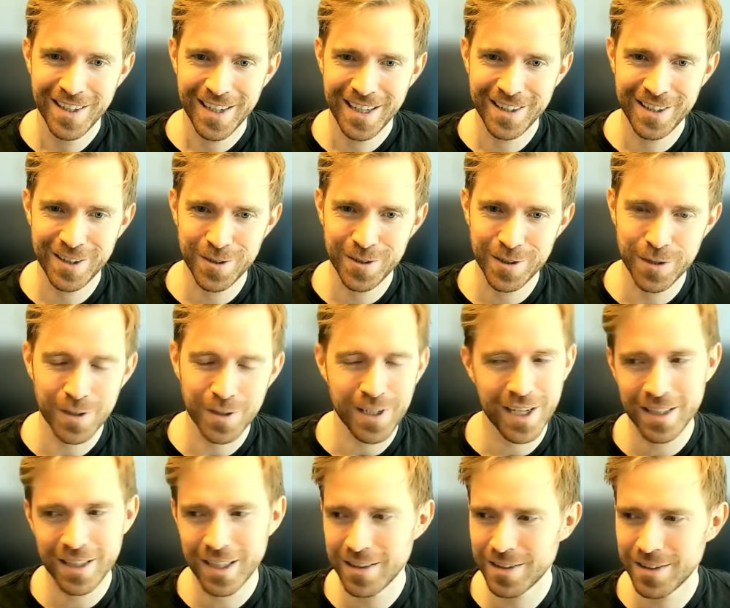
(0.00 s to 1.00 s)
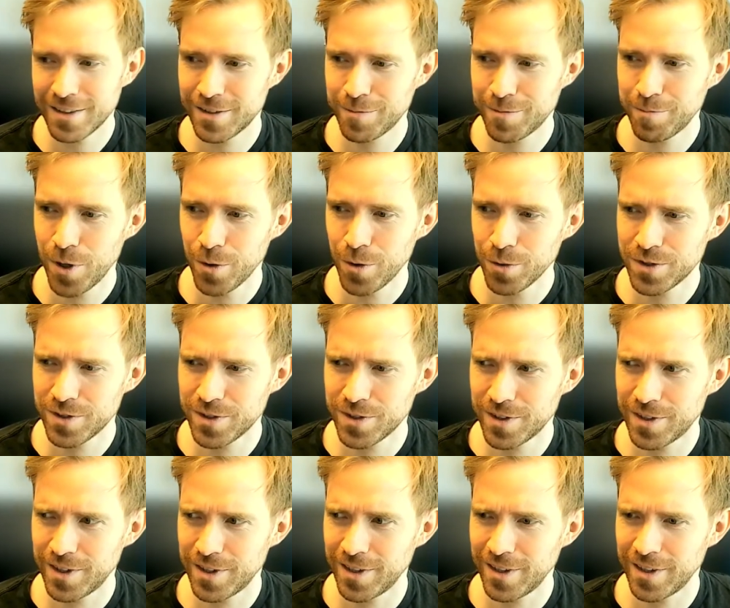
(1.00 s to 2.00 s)
and I thought, okay, let's post
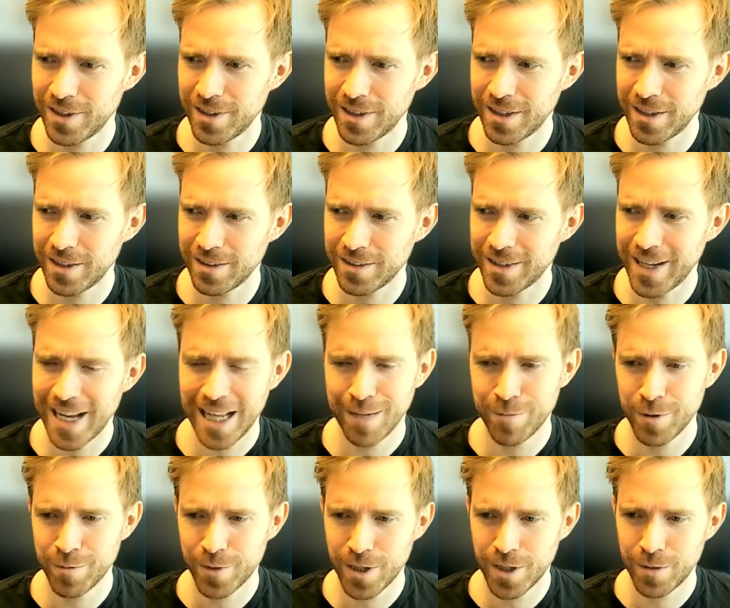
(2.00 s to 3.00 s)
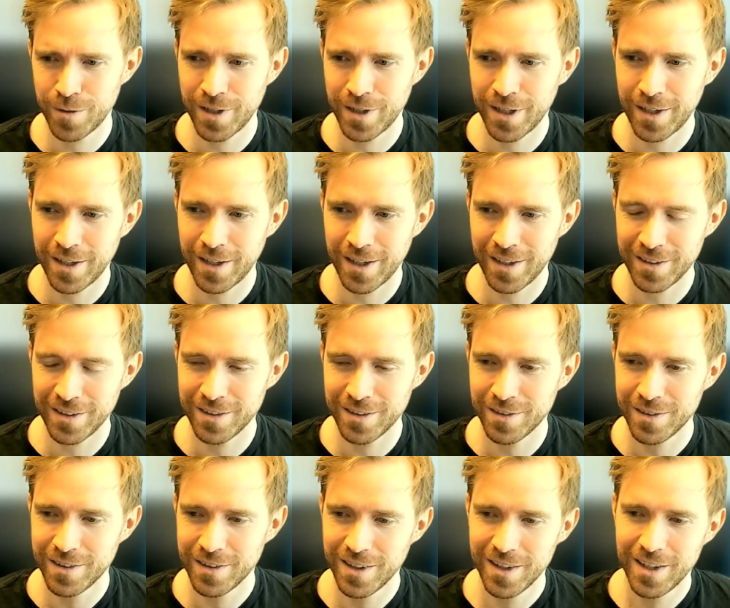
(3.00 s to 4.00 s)
the album cover
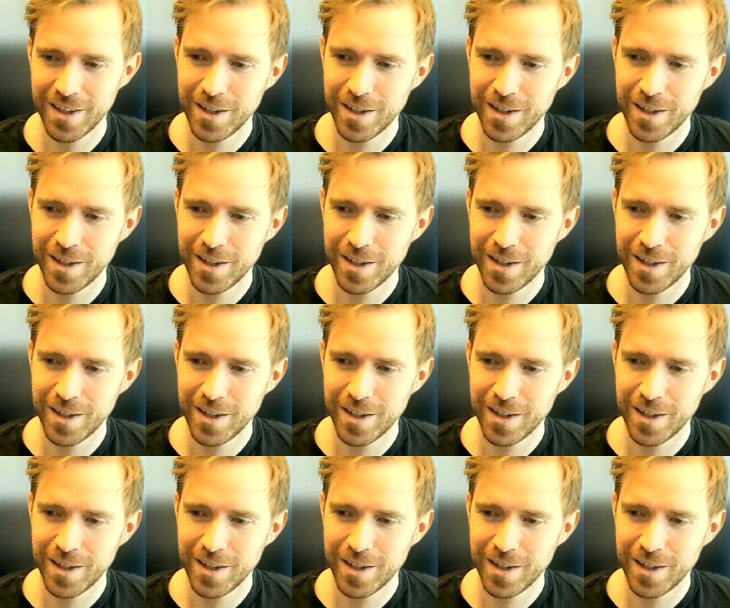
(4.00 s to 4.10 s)
and